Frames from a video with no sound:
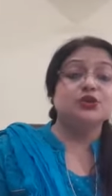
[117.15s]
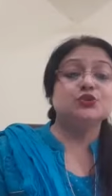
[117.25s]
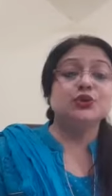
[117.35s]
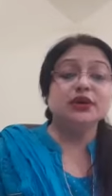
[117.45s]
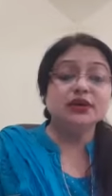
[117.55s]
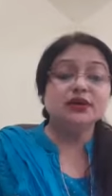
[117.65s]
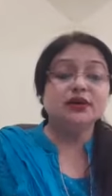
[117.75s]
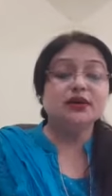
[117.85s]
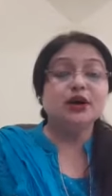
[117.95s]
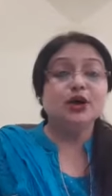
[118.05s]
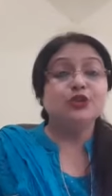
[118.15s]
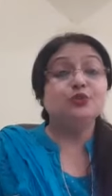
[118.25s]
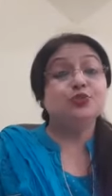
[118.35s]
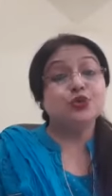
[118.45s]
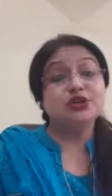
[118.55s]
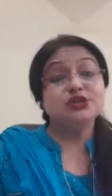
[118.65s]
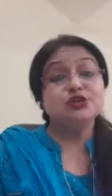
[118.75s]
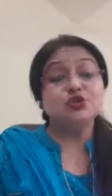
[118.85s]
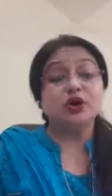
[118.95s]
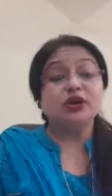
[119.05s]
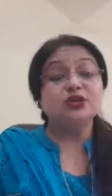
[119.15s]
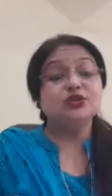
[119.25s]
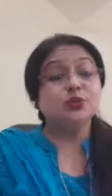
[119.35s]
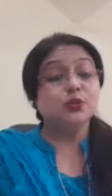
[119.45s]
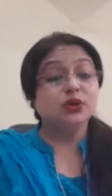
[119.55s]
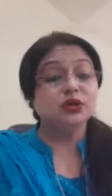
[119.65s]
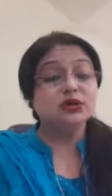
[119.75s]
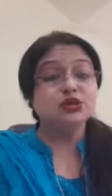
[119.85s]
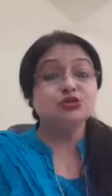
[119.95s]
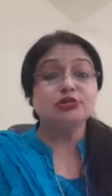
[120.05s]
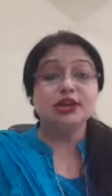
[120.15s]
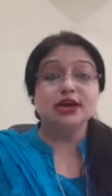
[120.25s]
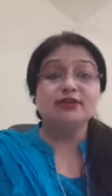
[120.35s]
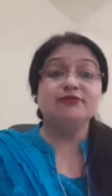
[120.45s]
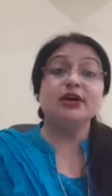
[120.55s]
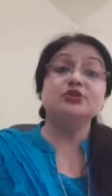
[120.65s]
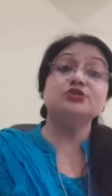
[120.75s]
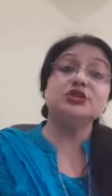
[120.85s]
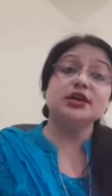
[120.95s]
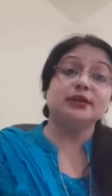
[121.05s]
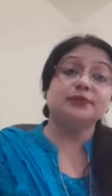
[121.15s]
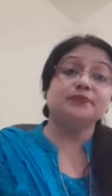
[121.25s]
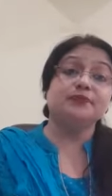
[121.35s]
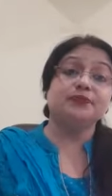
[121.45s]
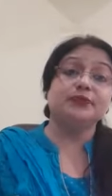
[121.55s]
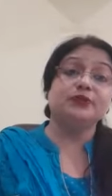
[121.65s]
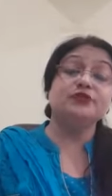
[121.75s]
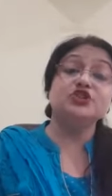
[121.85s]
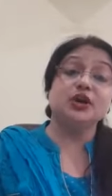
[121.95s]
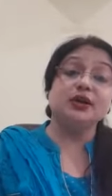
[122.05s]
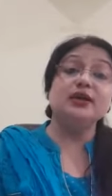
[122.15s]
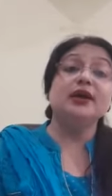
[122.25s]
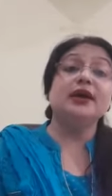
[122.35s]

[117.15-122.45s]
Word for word: so here the poet is talking to the world, to life and to time, which are